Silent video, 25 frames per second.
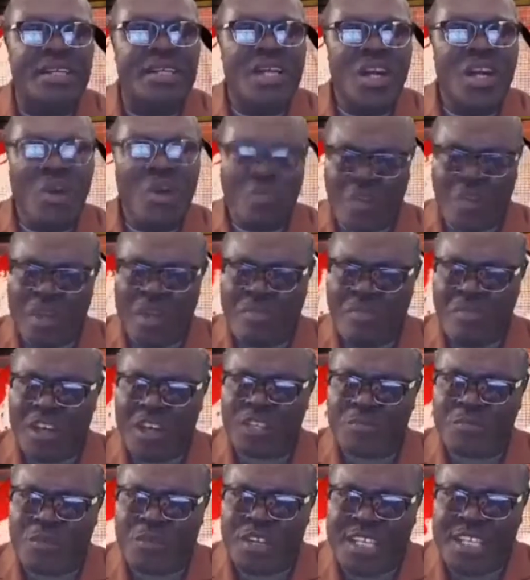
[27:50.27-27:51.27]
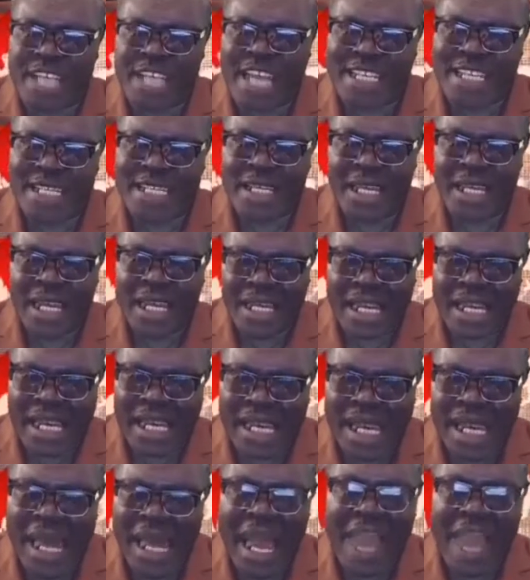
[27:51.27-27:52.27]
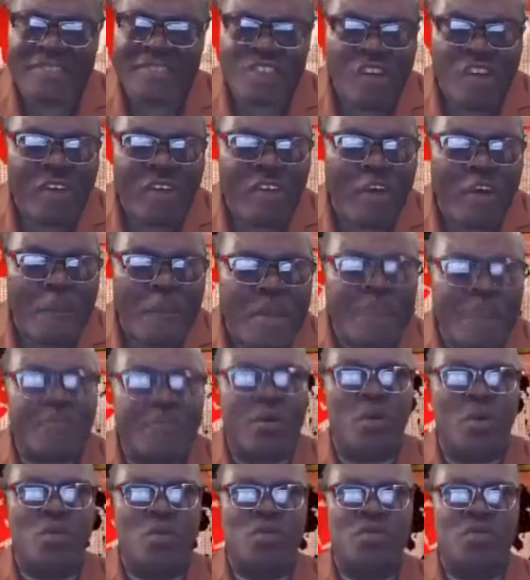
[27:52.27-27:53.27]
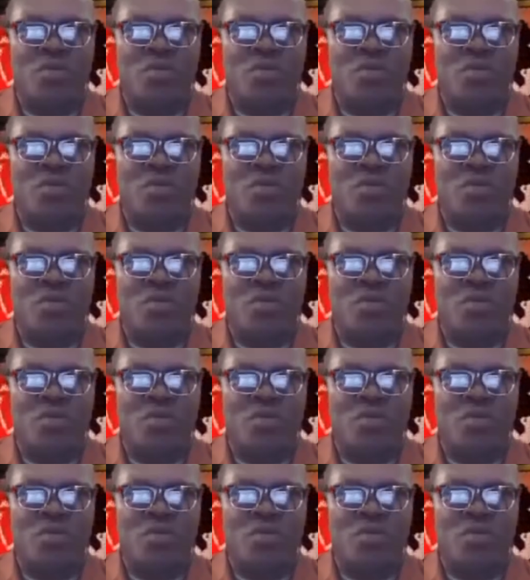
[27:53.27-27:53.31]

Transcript: We must protect the lives of our people.